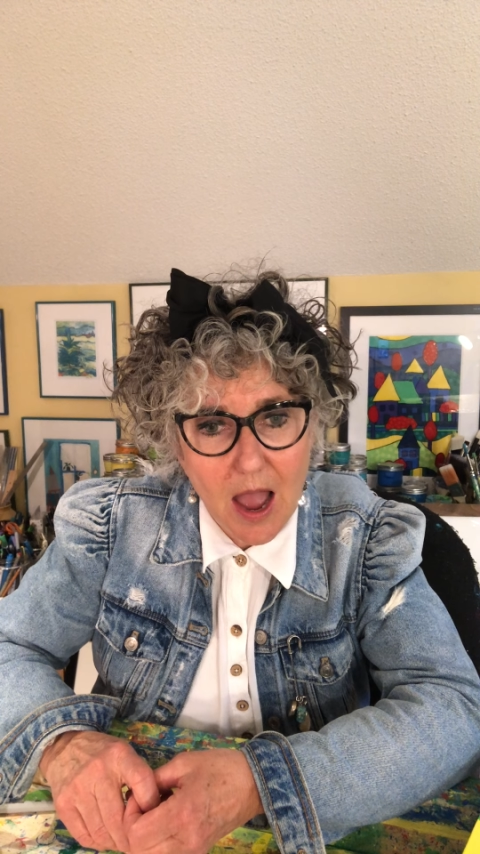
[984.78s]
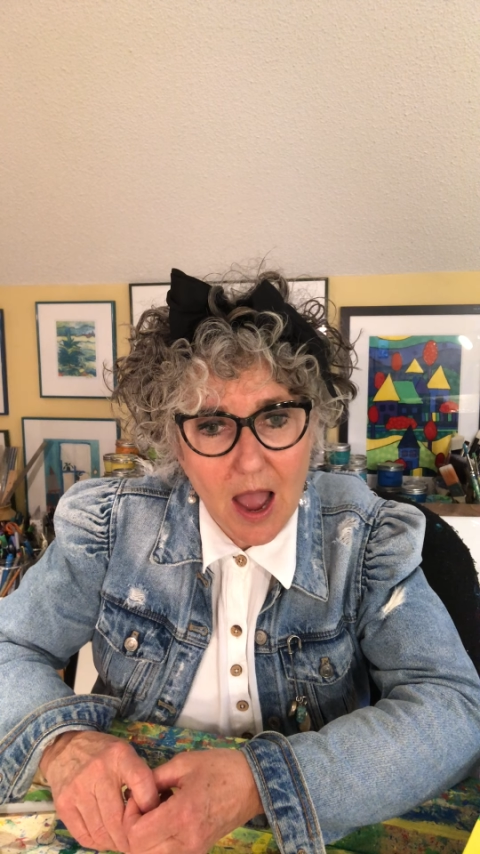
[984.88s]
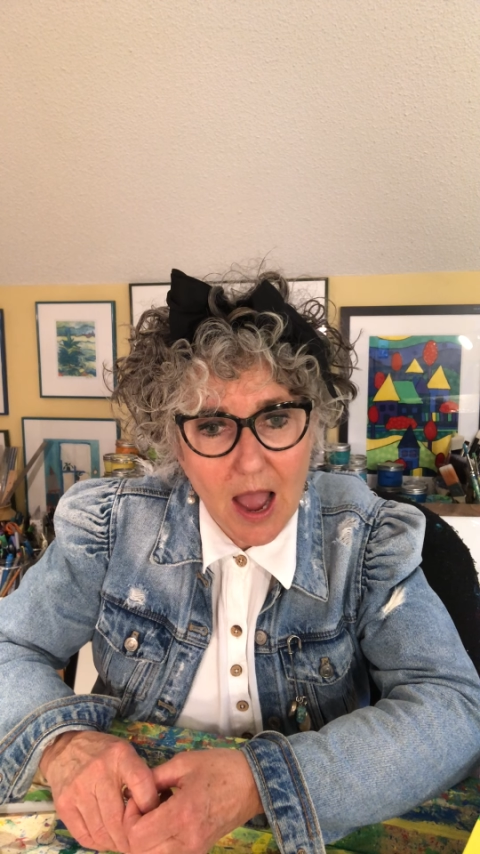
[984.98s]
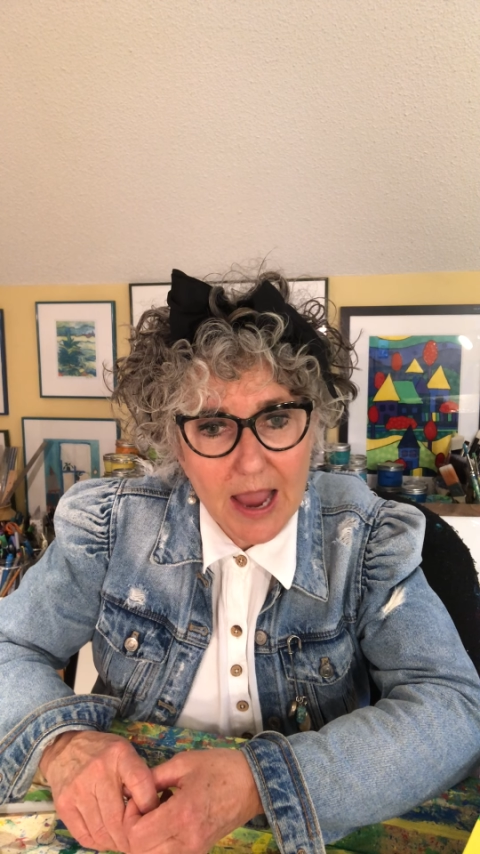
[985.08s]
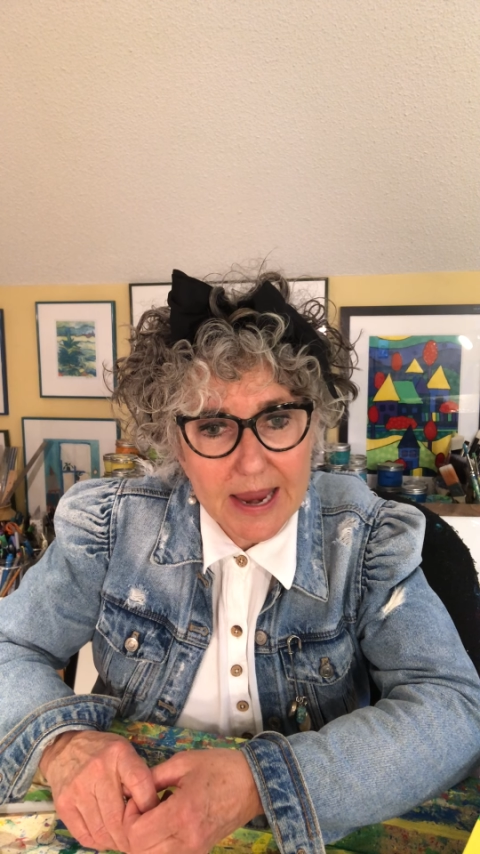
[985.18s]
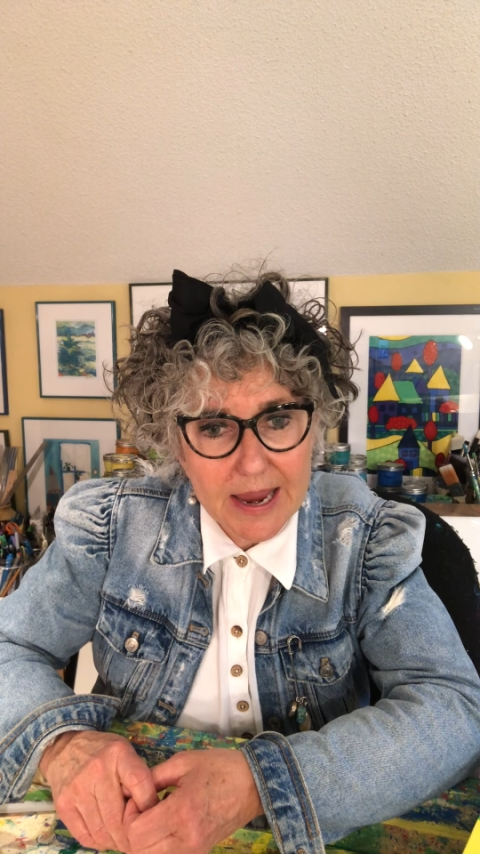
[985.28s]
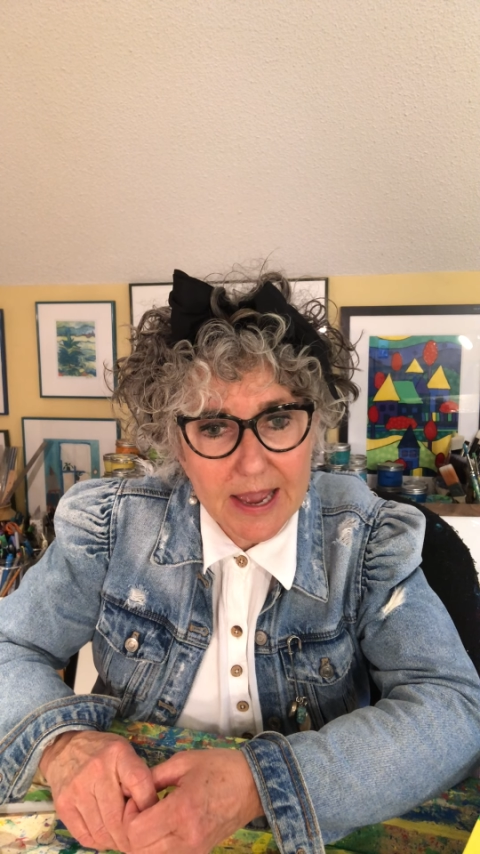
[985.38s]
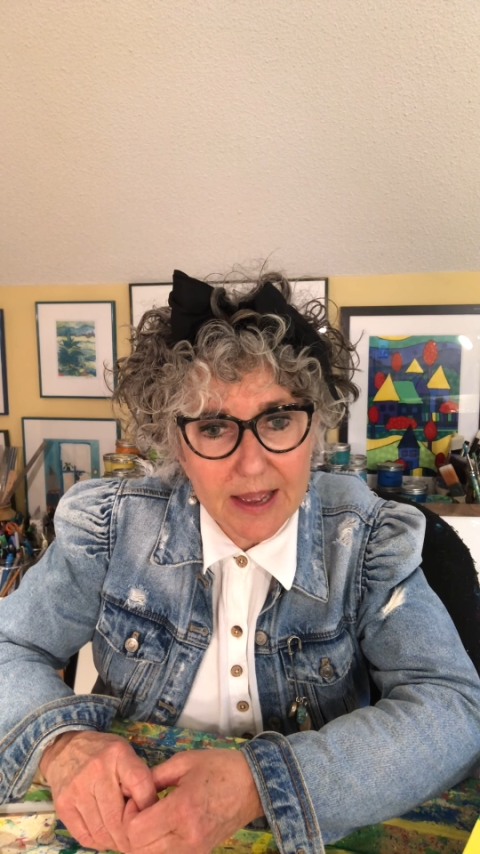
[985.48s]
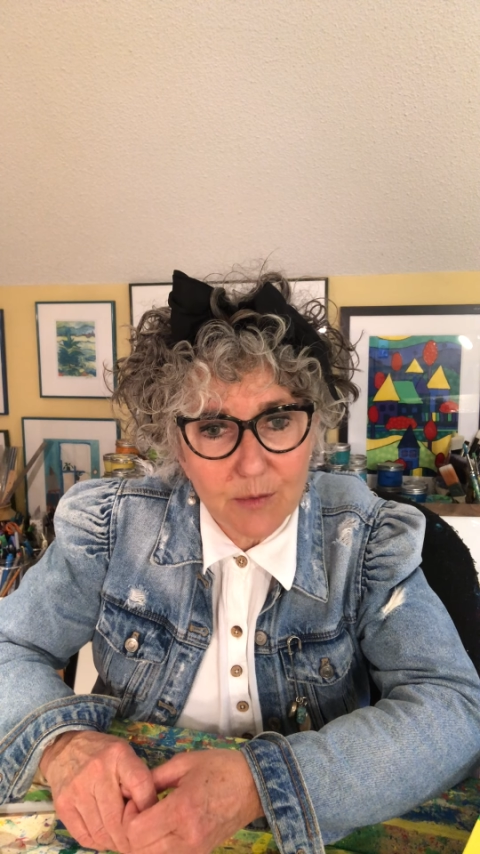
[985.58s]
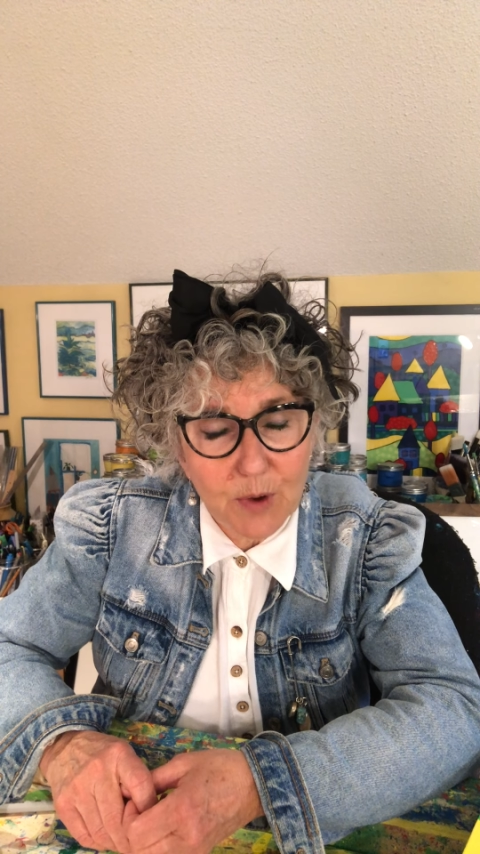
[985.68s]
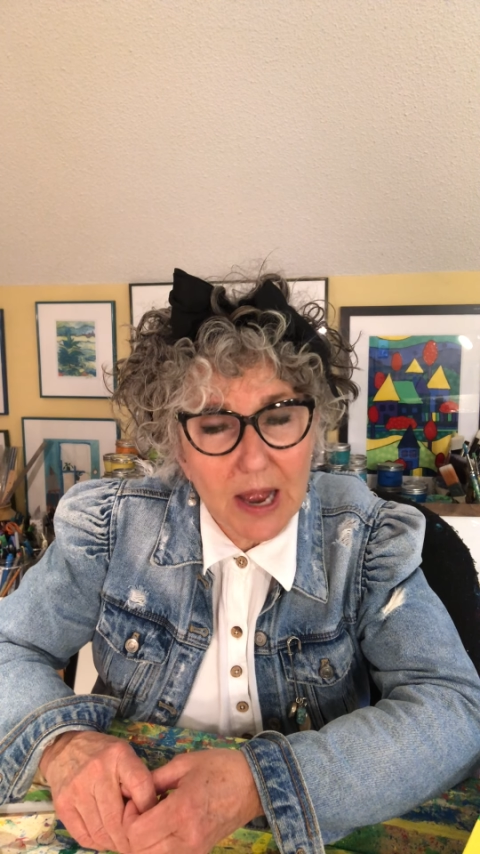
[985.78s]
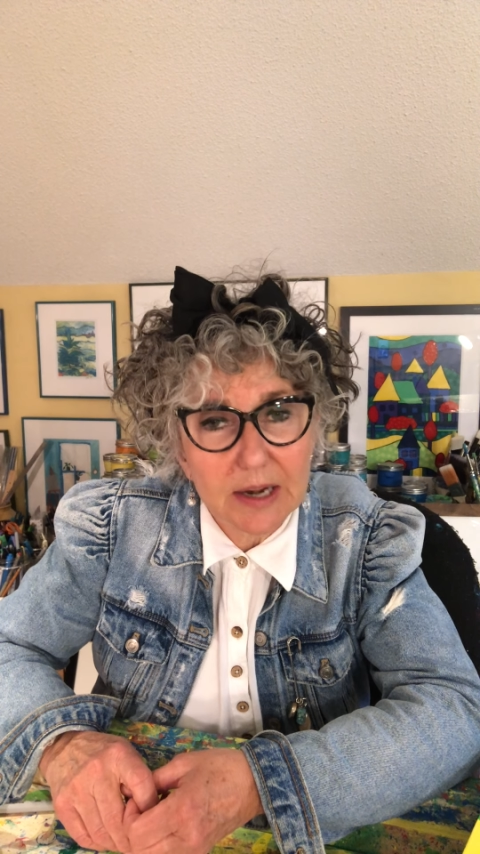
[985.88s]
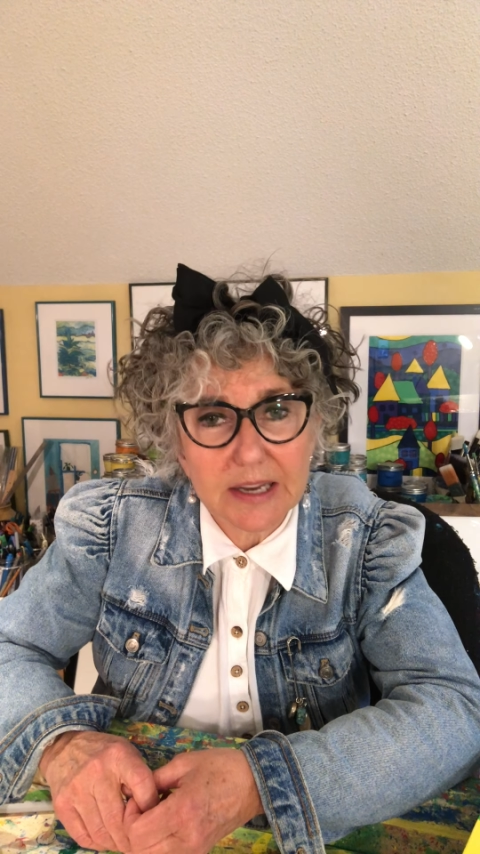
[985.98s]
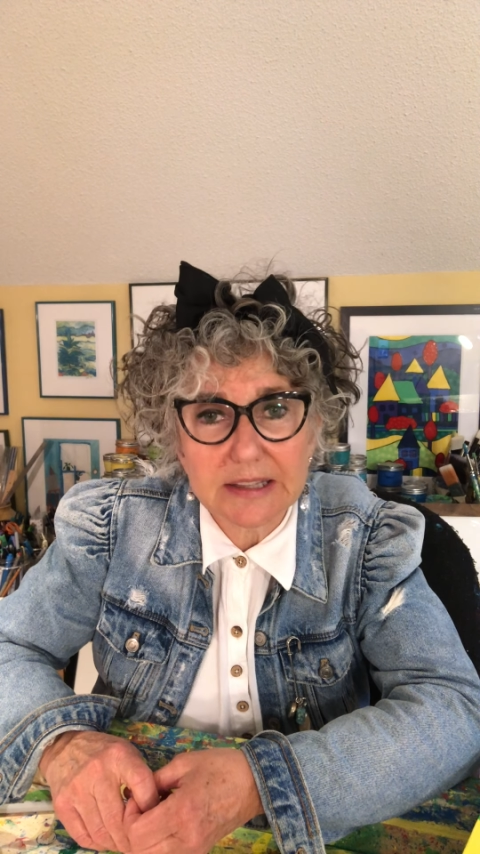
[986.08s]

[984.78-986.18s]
I had a